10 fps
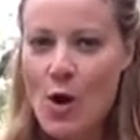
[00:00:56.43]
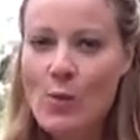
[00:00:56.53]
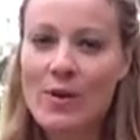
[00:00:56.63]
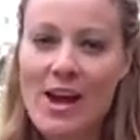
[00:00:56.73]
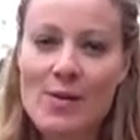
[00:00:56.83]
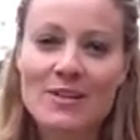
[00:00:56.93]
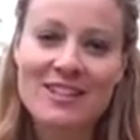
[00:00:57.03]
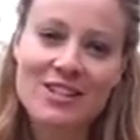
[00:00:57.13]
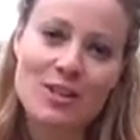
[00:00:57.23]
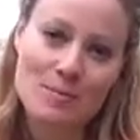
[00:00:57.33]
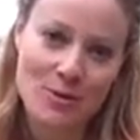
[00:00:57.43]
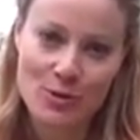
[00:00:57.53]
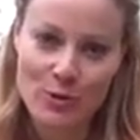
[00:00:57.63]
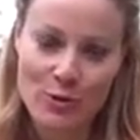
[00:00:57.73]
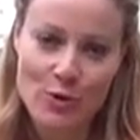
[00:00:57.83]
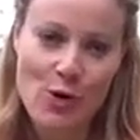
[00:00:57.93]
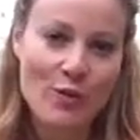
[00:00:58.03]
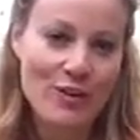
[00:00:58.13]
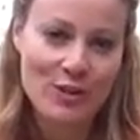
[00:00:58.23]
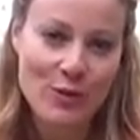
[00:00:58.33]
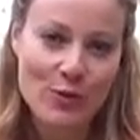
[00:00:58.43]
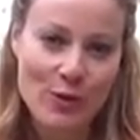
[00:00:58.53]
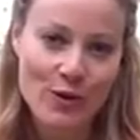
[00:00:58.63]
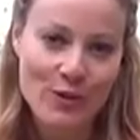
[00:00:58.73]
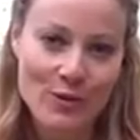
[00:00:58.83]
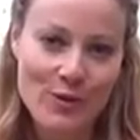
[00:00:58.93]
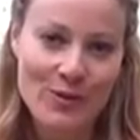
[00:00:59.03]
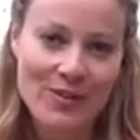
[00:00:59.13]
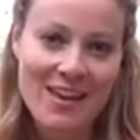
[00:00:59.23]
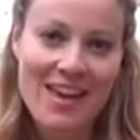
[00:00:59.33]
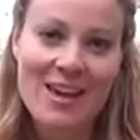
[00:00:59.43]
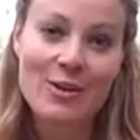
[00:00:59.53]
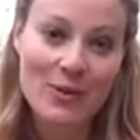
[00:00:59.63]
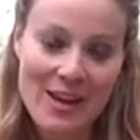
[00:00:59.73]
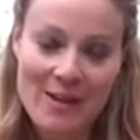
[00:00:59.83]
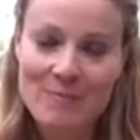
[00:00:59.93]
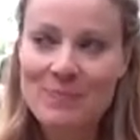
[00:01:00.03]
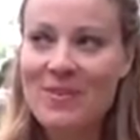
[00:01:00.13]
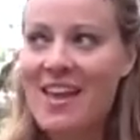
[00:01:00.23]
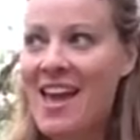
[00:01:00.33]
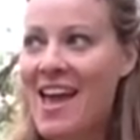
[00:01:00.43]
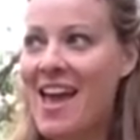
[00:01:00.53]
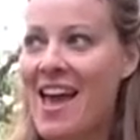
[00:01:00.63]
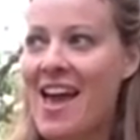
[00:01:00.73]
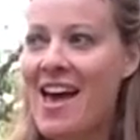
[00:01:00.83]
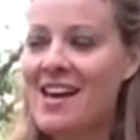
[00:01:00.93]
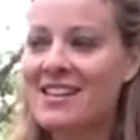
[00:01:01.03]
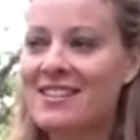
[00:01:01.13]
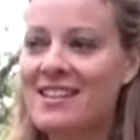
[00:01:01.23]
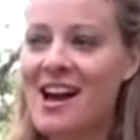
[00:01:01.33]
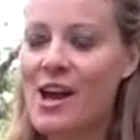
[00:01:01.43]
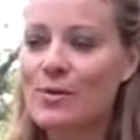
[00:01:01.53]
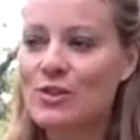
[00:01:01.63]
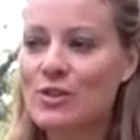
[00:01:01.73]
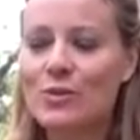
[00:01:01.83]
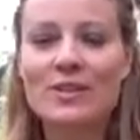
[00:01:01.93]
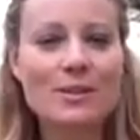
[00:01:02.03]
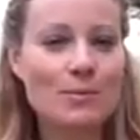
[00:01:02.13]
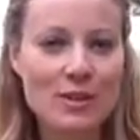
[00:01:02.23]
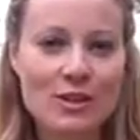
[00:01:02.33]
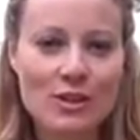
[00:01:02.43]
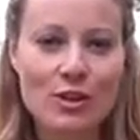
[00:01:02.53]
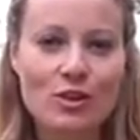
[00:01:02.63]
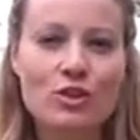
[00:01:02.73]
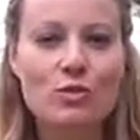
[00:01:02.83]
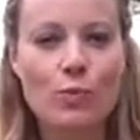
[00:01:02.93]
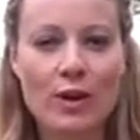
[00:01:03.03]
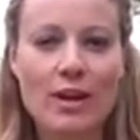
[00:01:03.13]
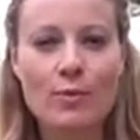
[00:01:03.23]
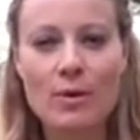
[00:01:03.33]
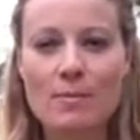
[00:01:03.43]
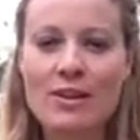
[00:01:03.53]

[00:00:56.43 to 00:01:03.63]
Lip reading: when I was teaching middle school over in Seoul Foreign School in Korea. And I was doing some research, working with my